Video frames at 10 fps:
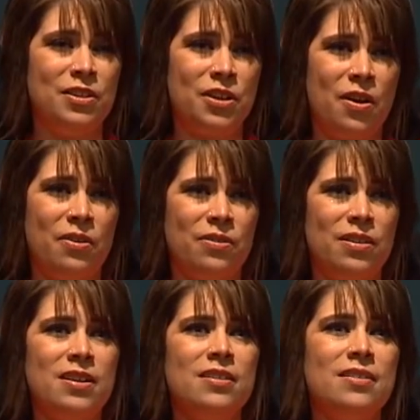show
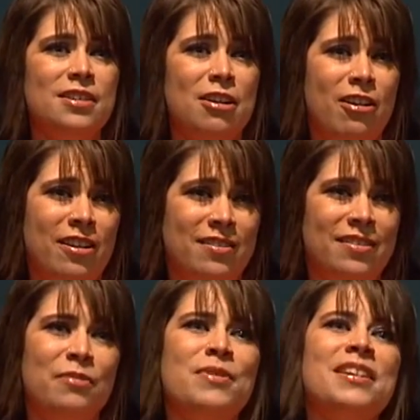started,
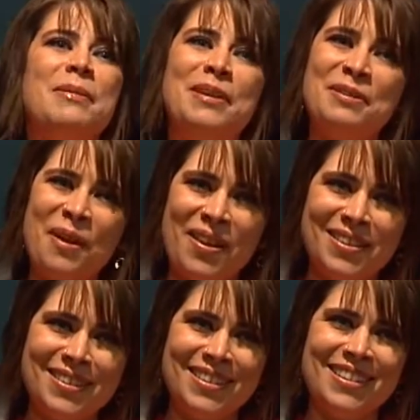it was a limited run
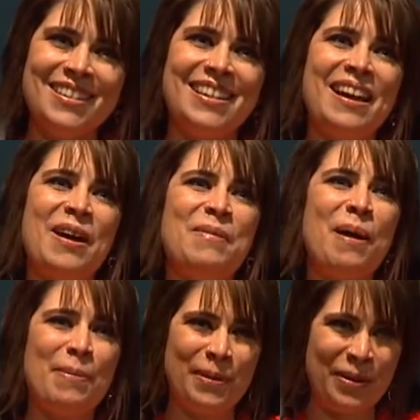to see how
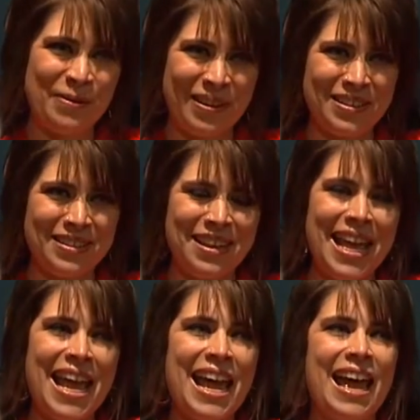popular it was.
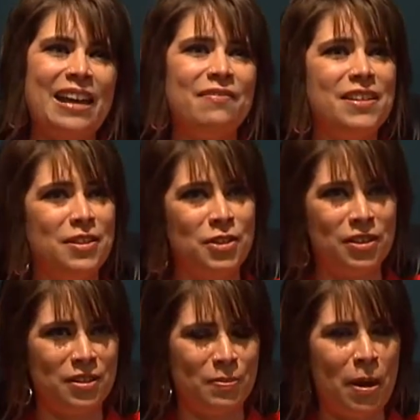And if this is
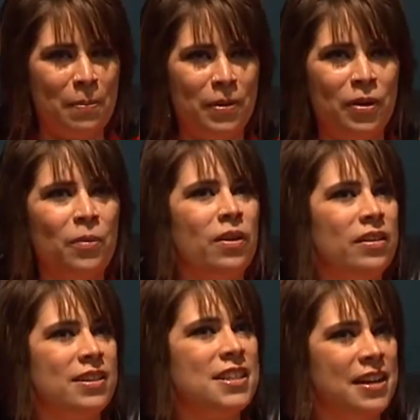just as popular, we'll
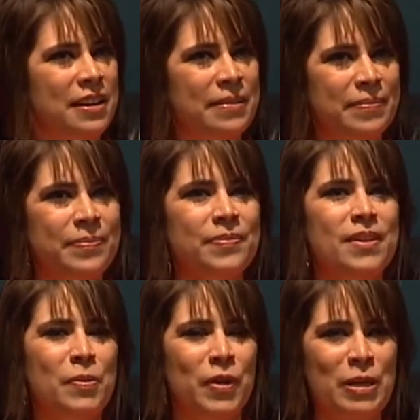extend it.
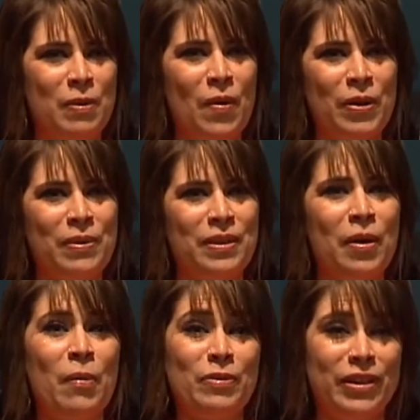We'll keep going with it,
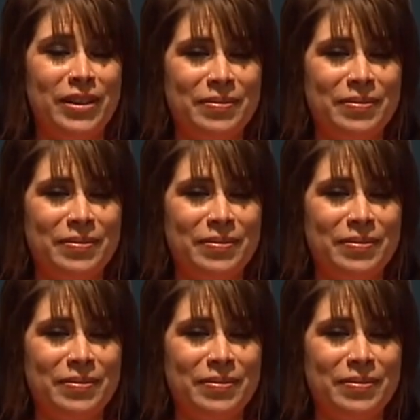hopefully.